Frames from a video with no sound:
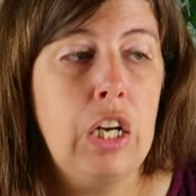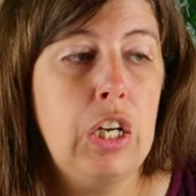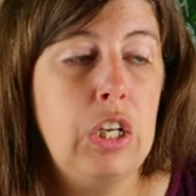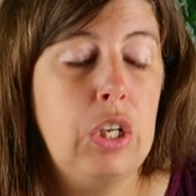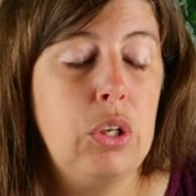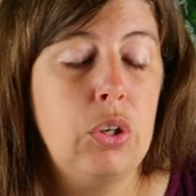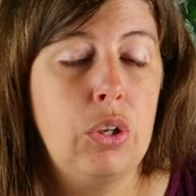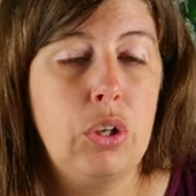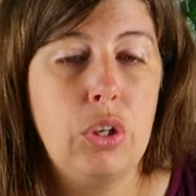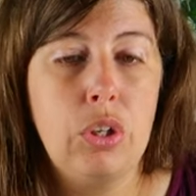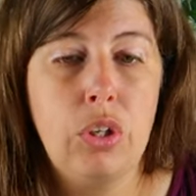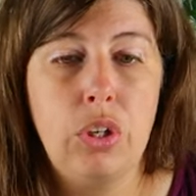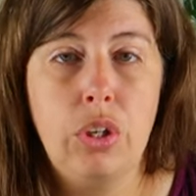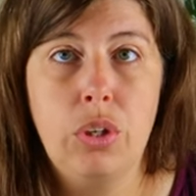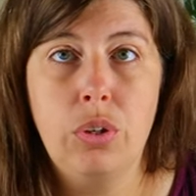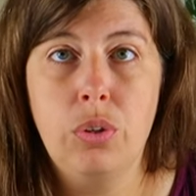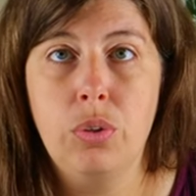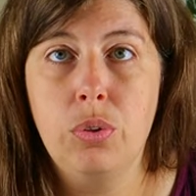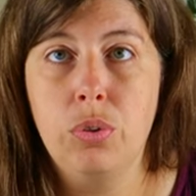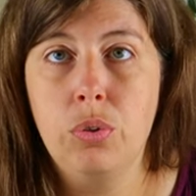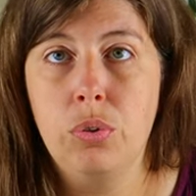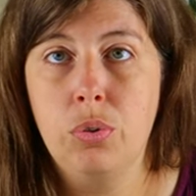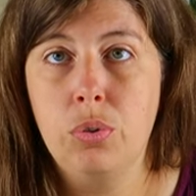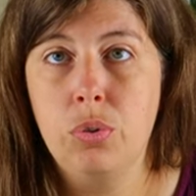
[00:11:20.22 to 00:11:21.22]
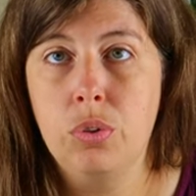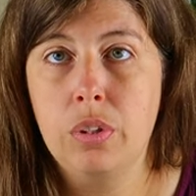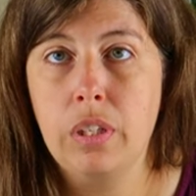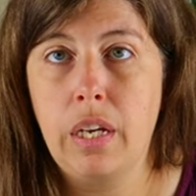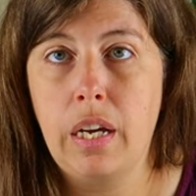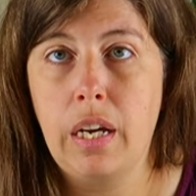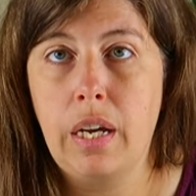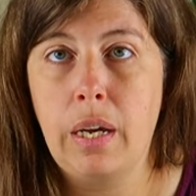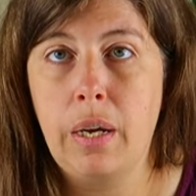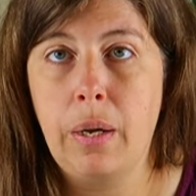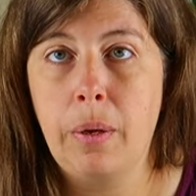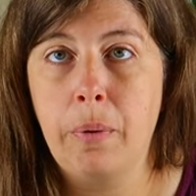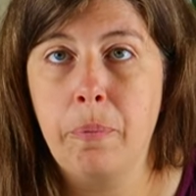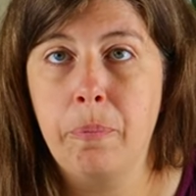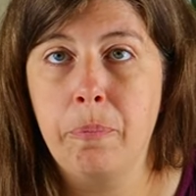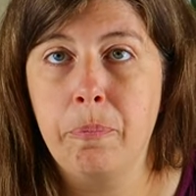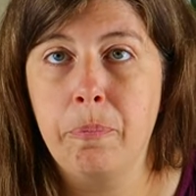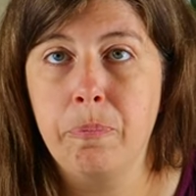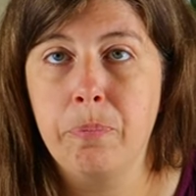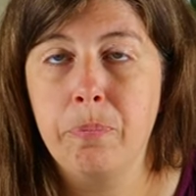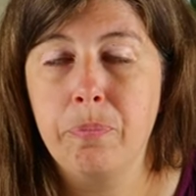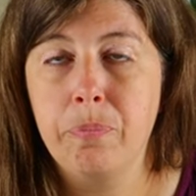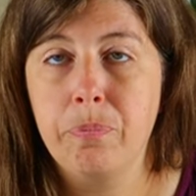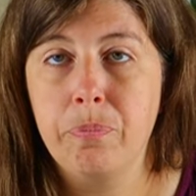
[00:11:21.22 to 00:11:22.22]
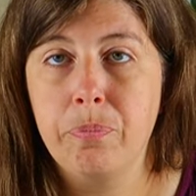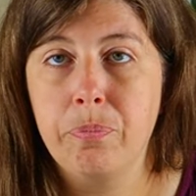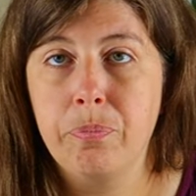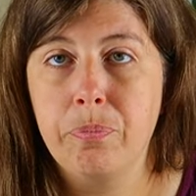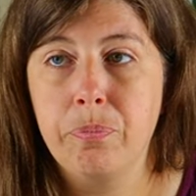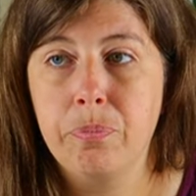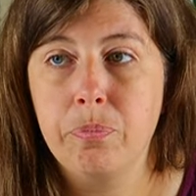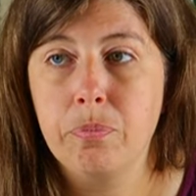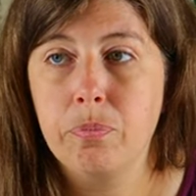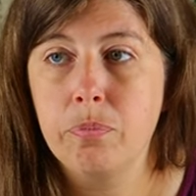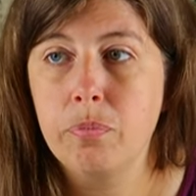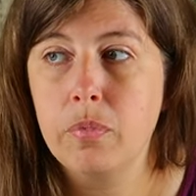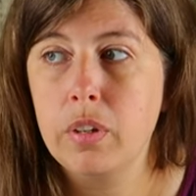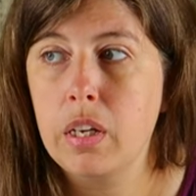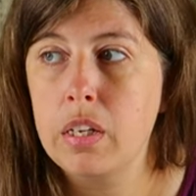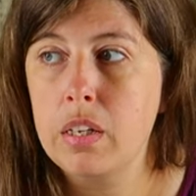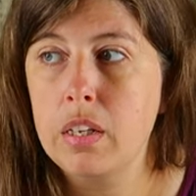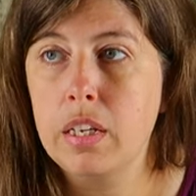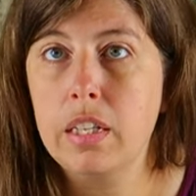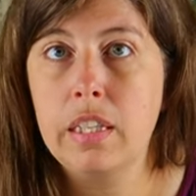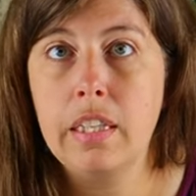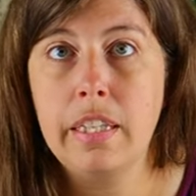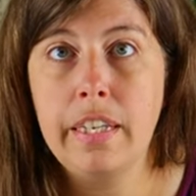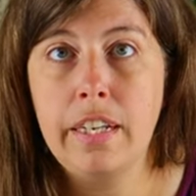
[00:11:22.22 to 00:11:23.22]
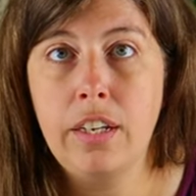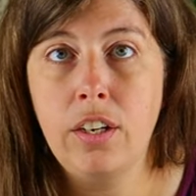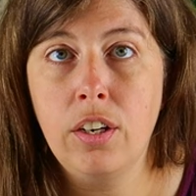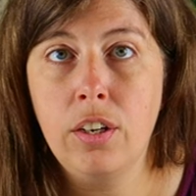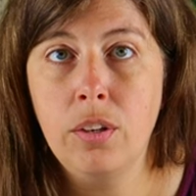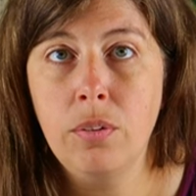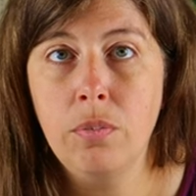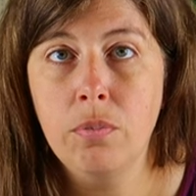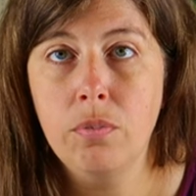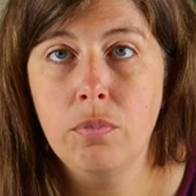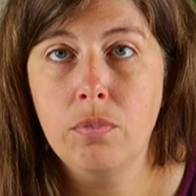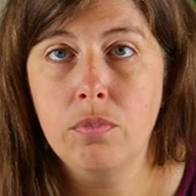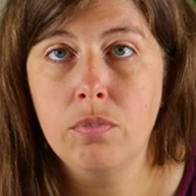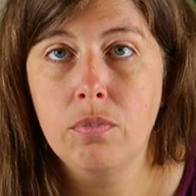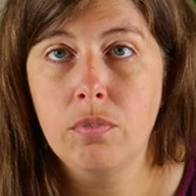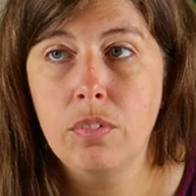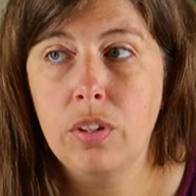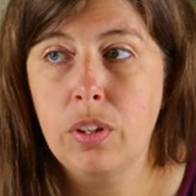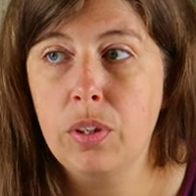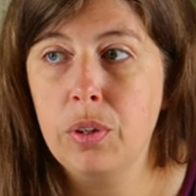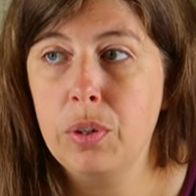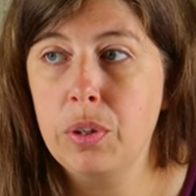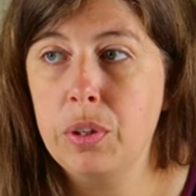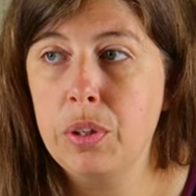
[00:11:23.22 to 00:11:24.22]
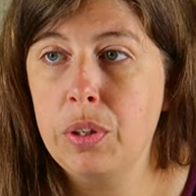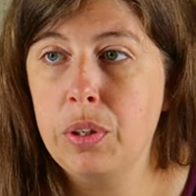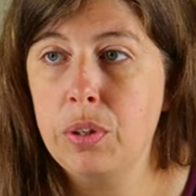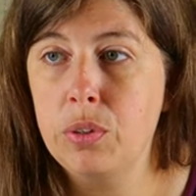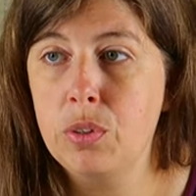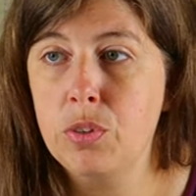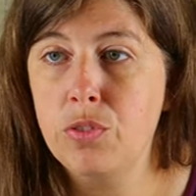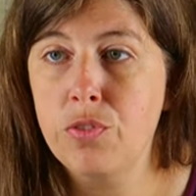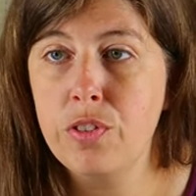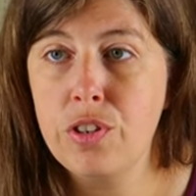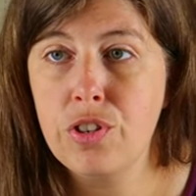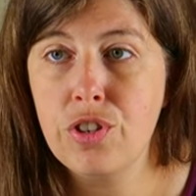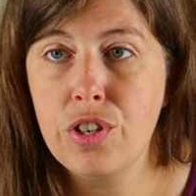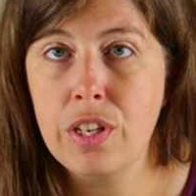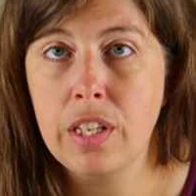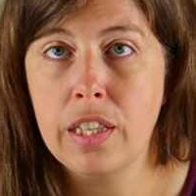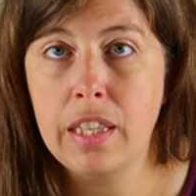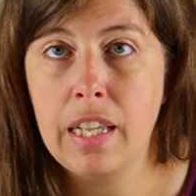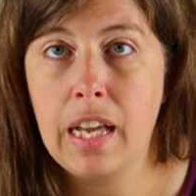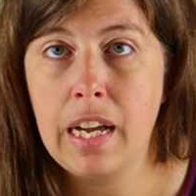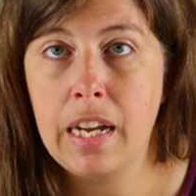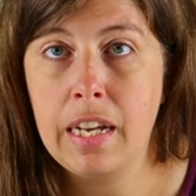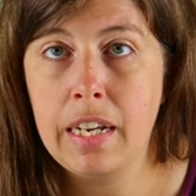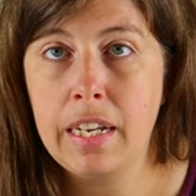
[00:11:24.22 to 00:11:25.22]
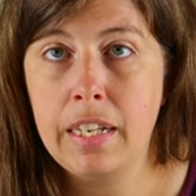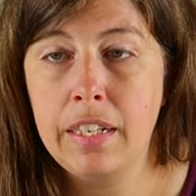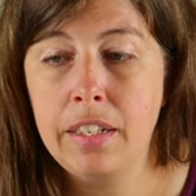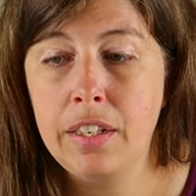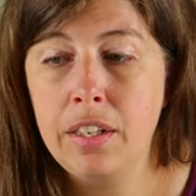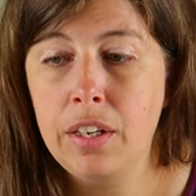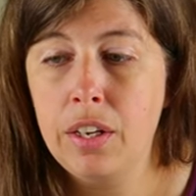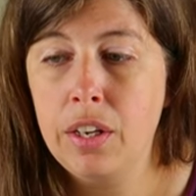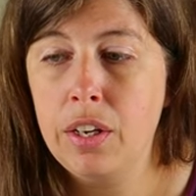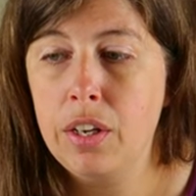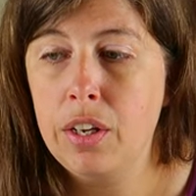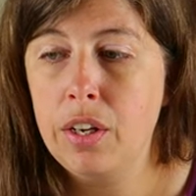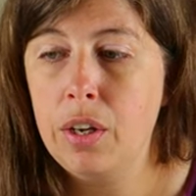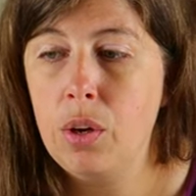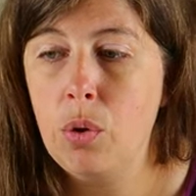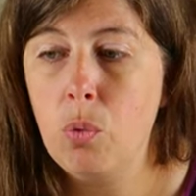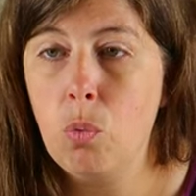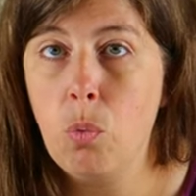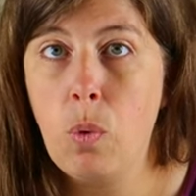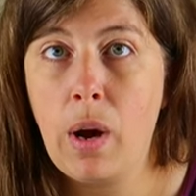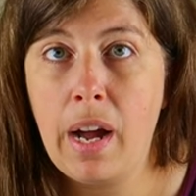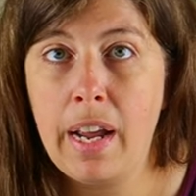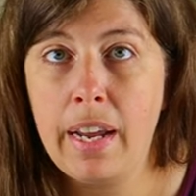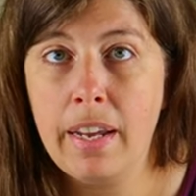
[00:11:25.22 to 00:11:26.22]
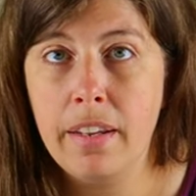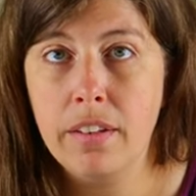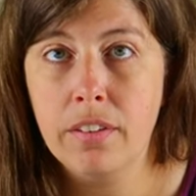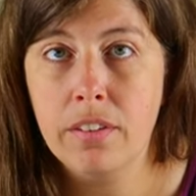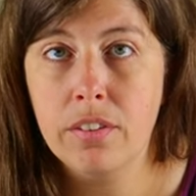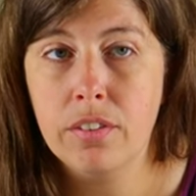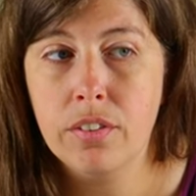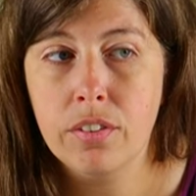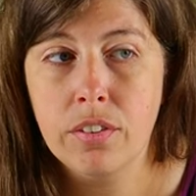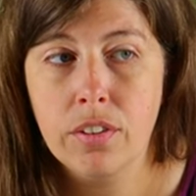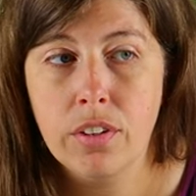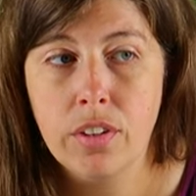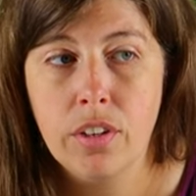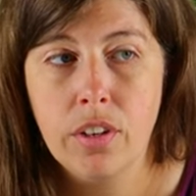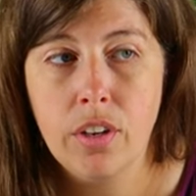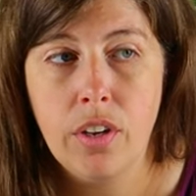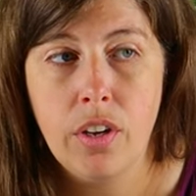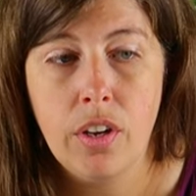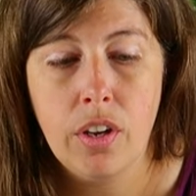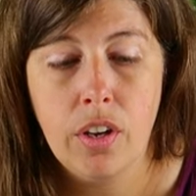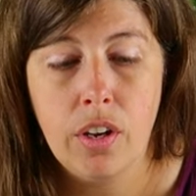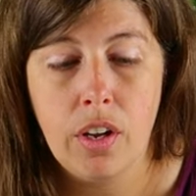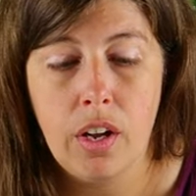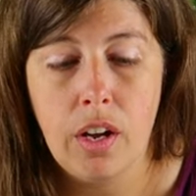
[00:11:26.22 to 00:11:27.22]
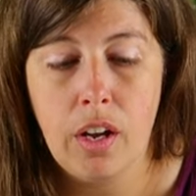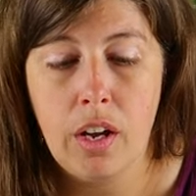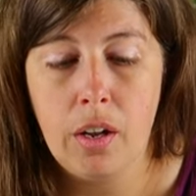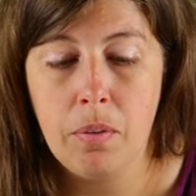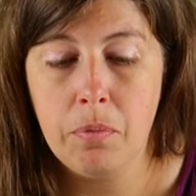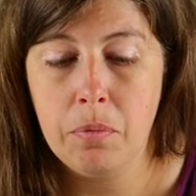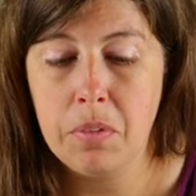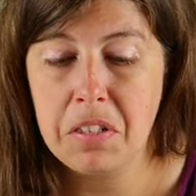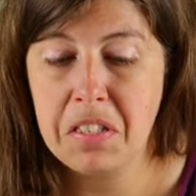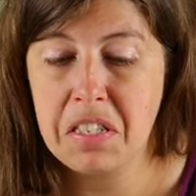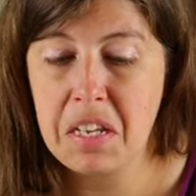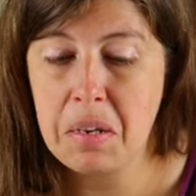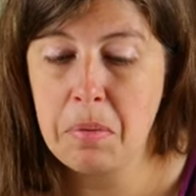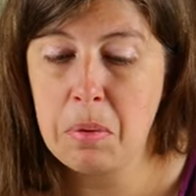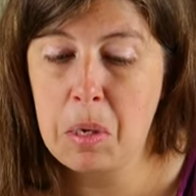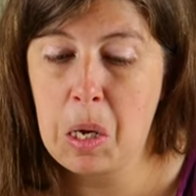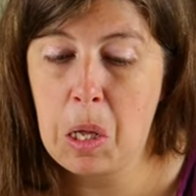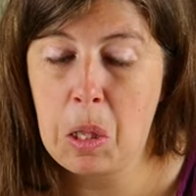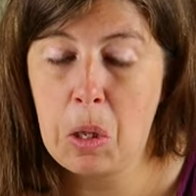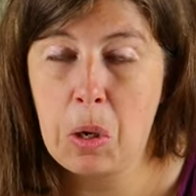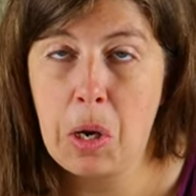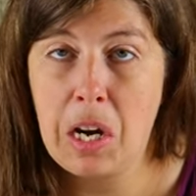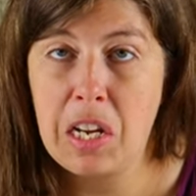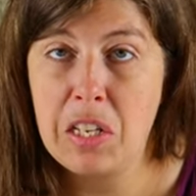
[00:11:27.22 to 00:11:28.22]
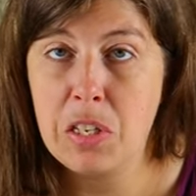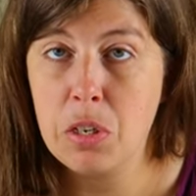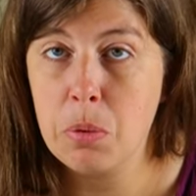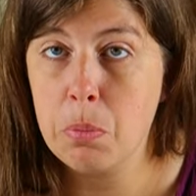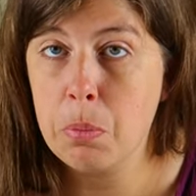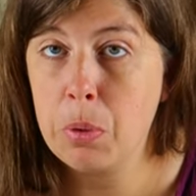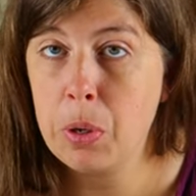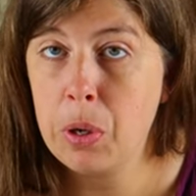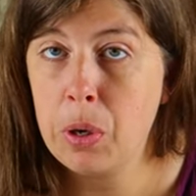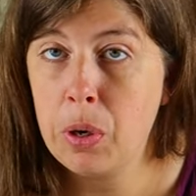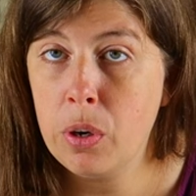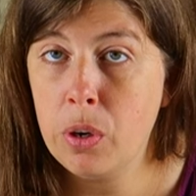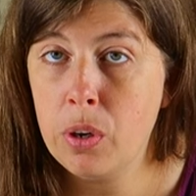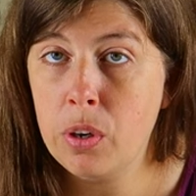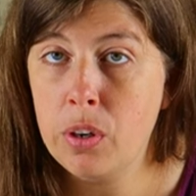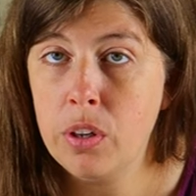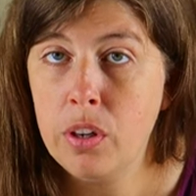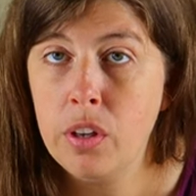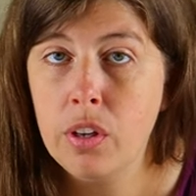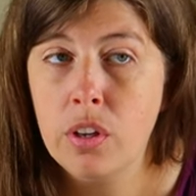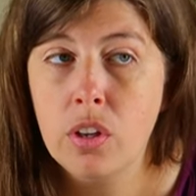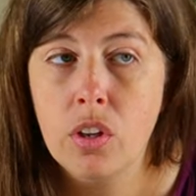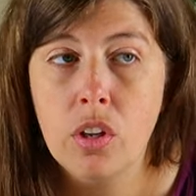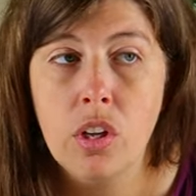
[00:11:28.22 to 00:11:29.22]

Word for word: you could use um, clear, you could use fishing line, white, um, the same color as your bird.